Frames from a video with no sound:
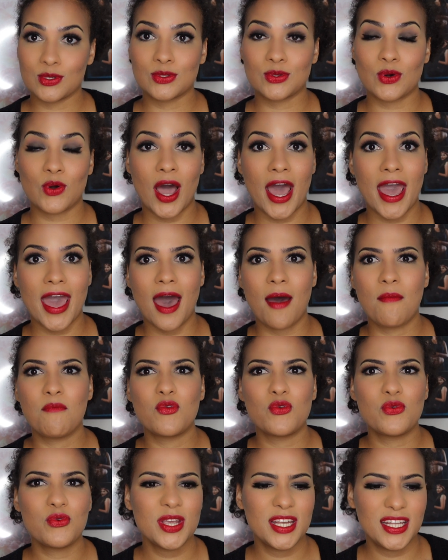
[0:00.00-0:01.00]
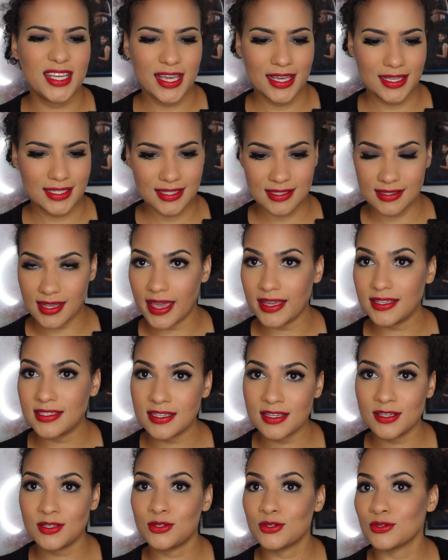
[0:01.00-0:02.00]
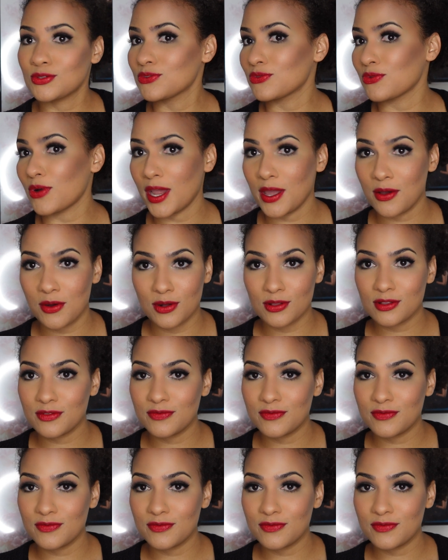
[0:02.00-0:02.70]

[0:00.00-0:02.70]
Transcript: so I am really excited to try all